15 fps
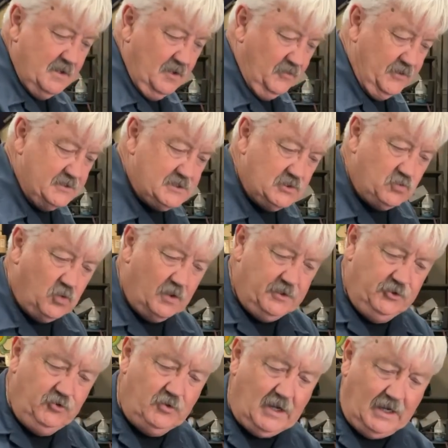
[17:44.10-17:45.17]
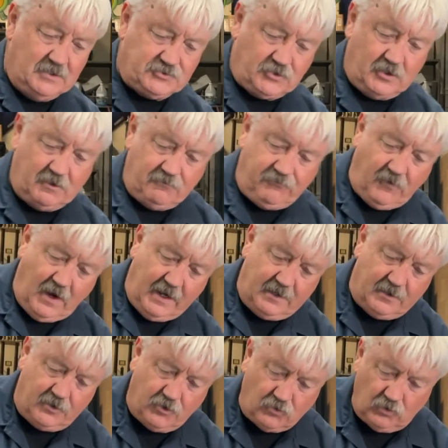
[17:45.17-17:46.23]
This is what you guys are going to find
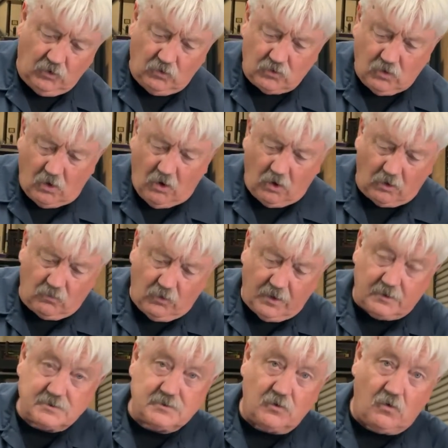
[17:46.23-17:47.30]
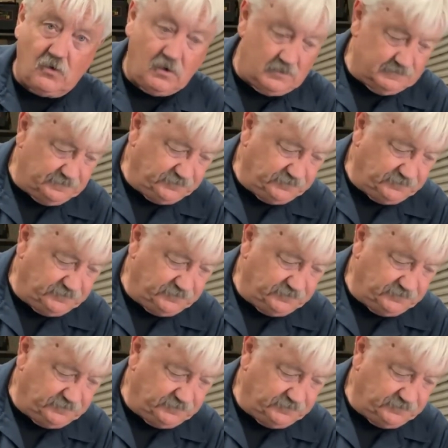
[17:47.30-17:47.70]
at your local hardware store.